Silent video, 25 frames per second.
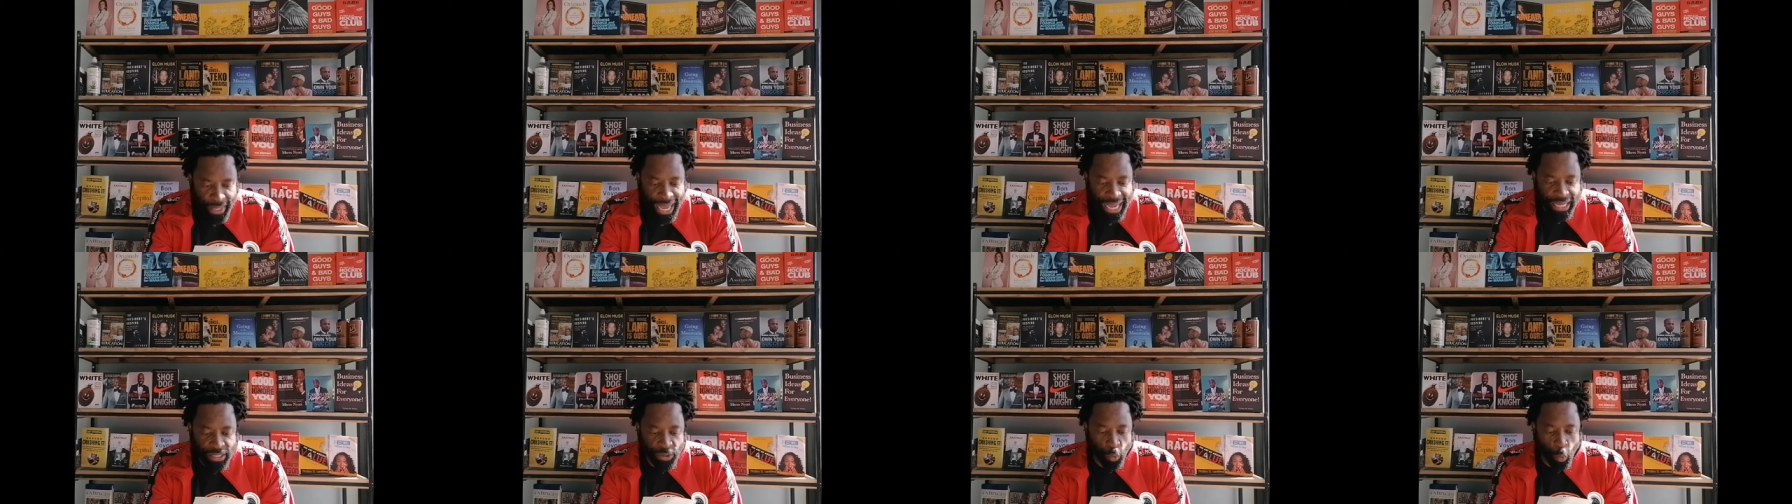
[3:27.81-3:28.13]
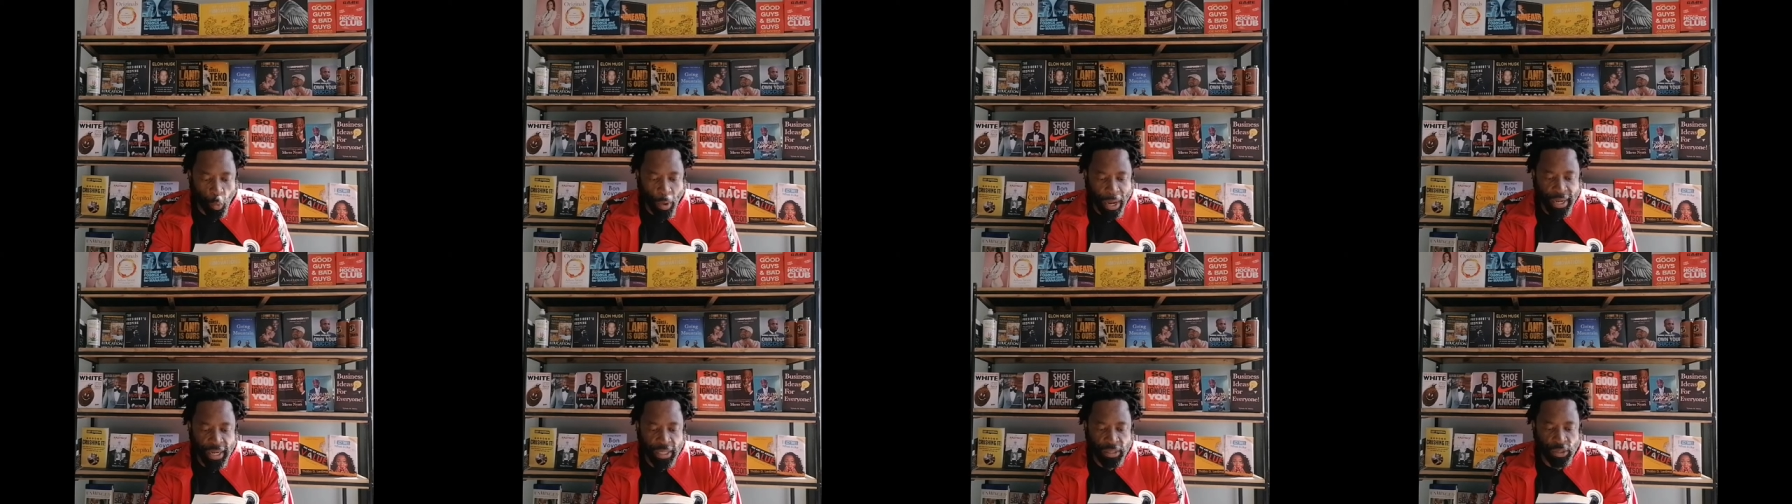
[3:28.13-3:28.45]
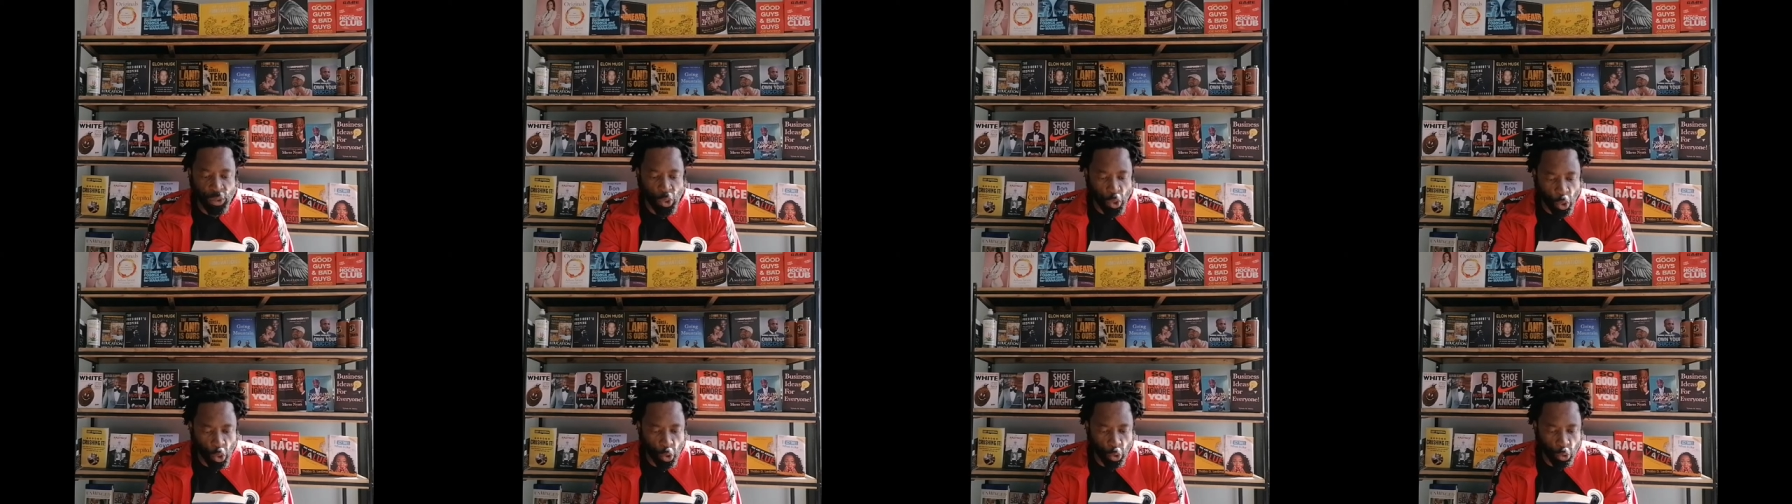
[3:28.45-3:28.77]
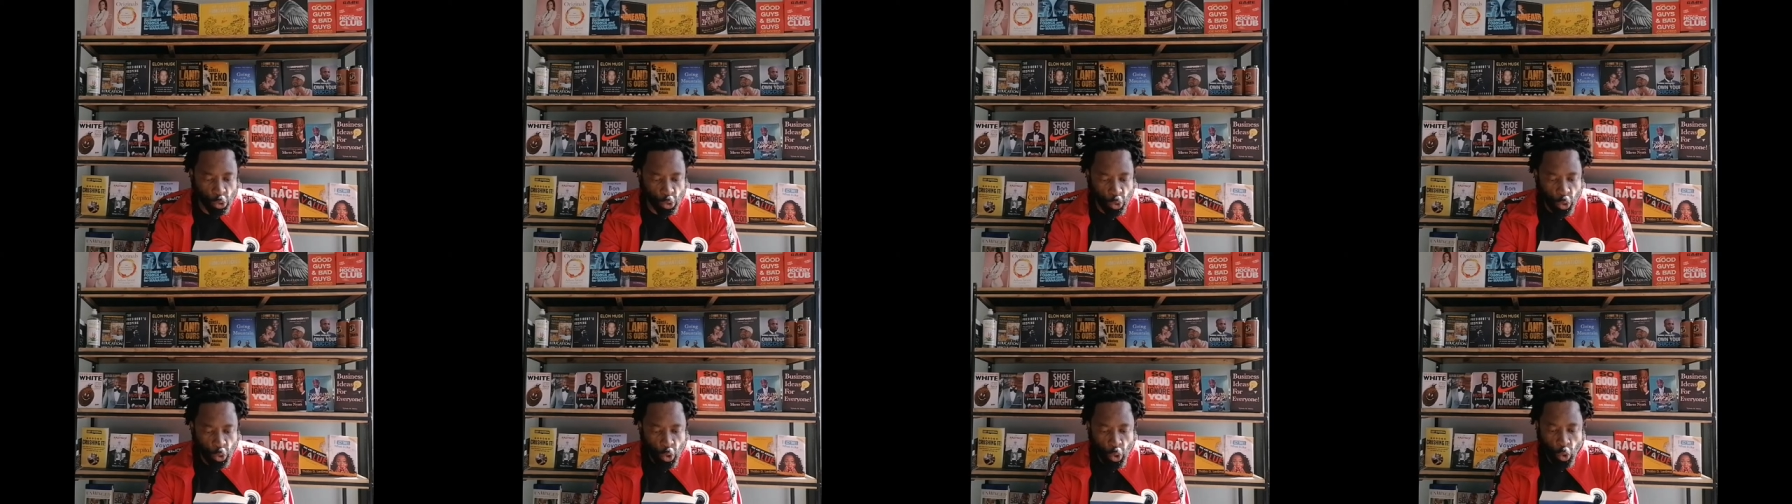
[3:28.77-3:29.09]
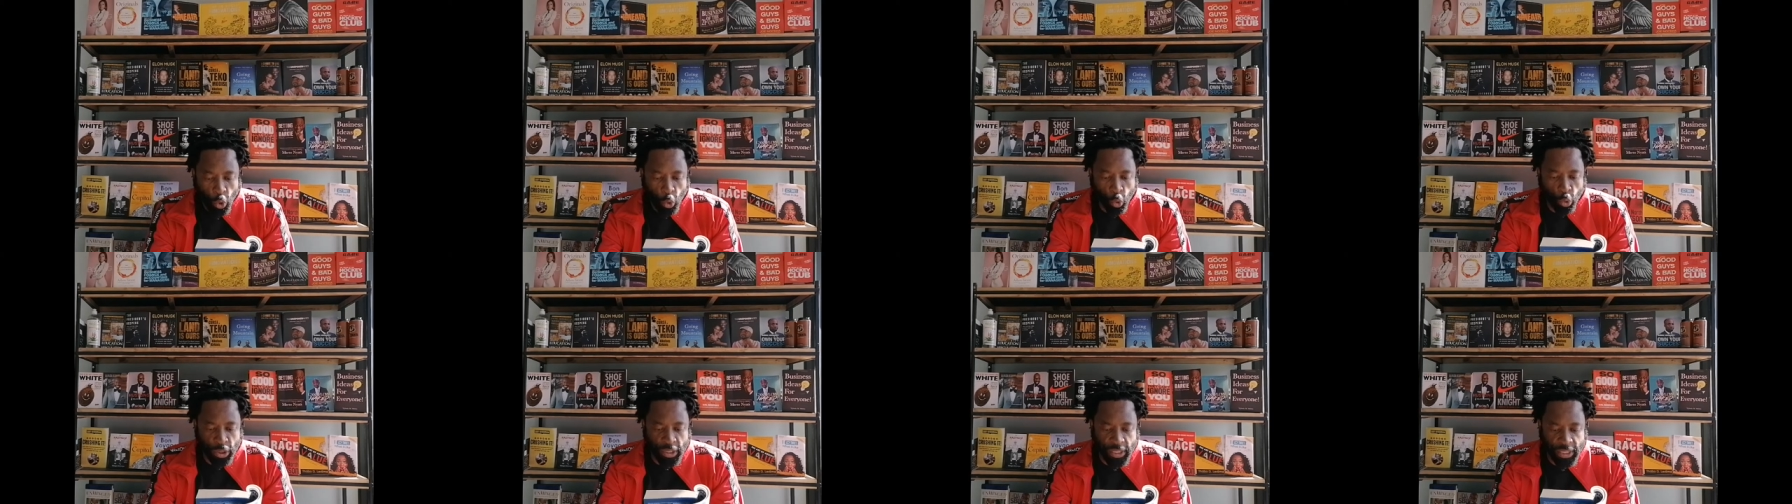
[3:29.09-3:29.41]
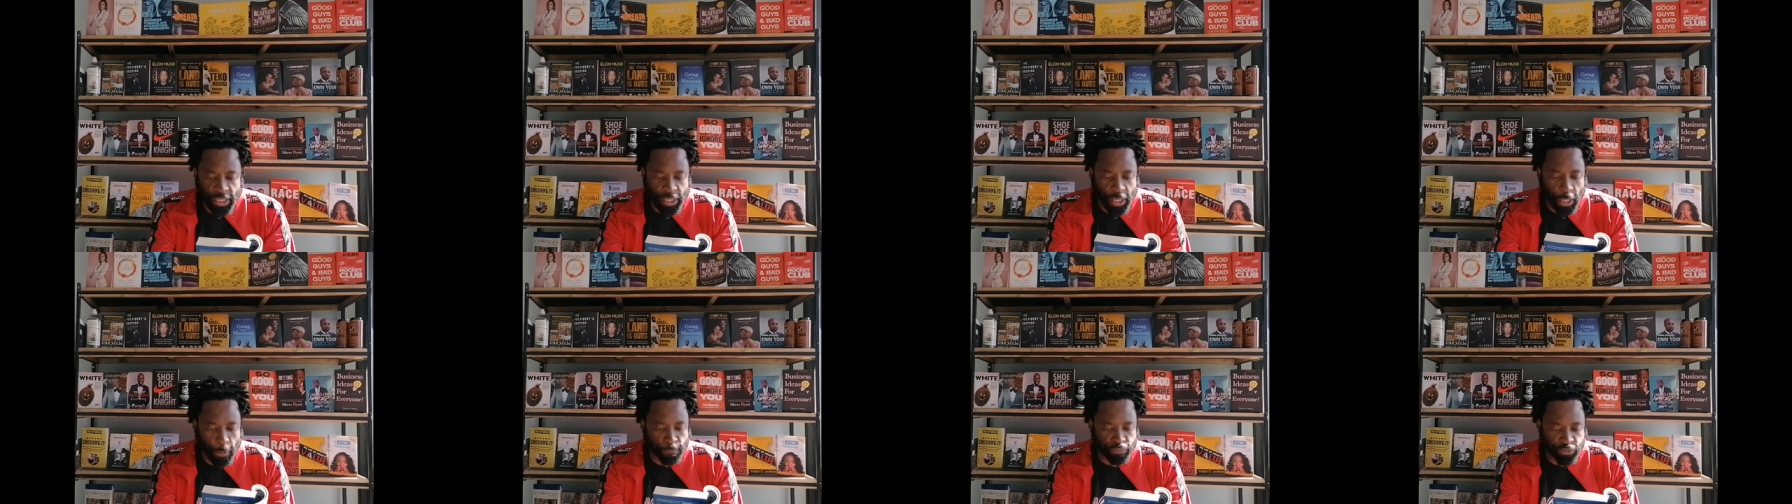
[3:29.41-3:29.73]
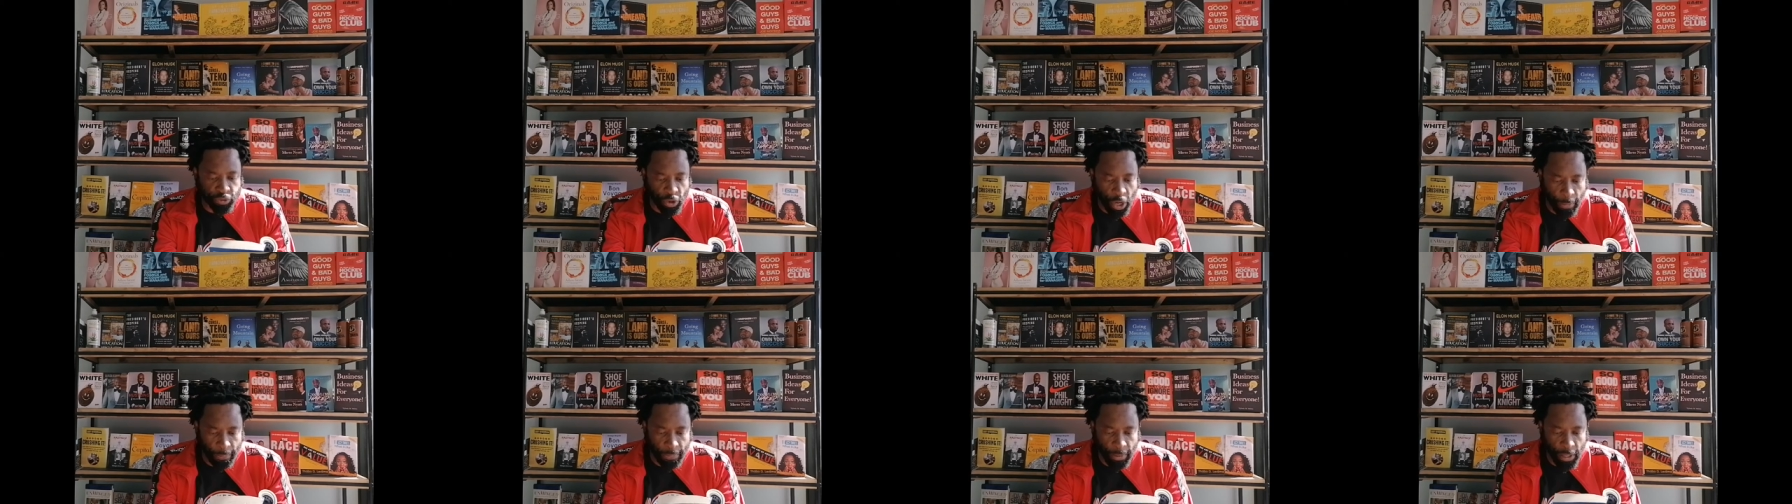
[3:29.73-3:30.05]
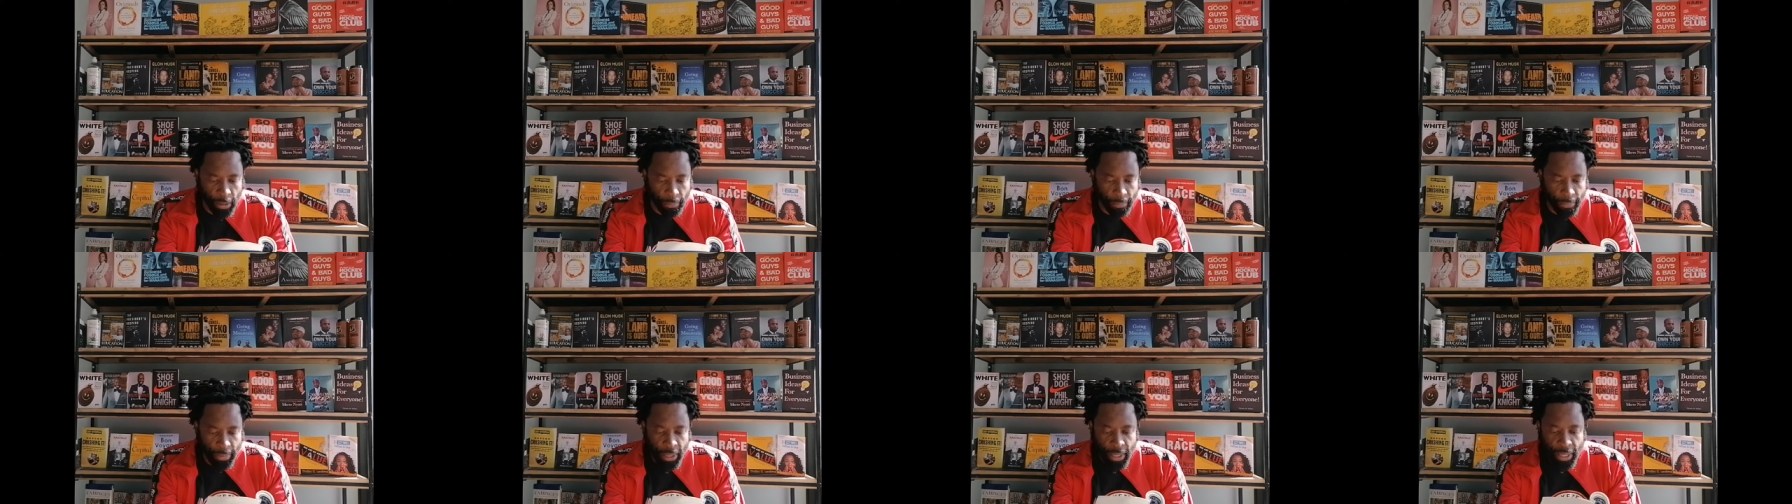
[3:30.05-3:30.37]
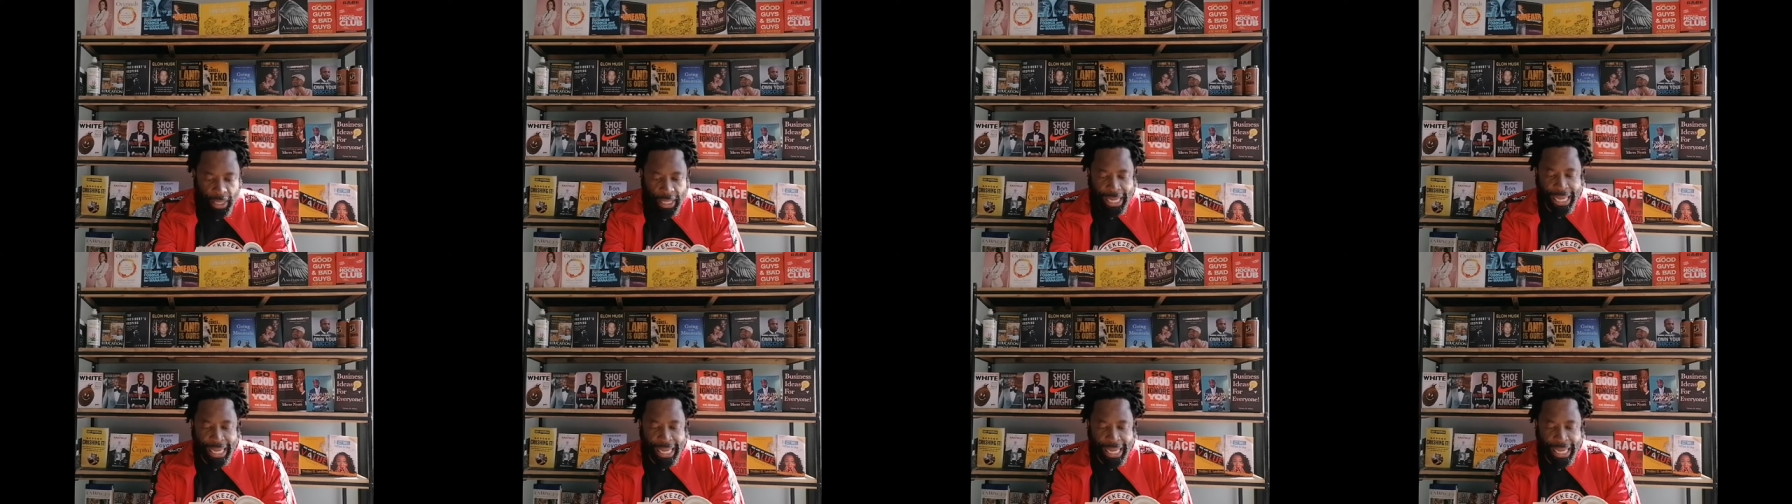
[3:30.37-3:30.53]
as well as those who see the problem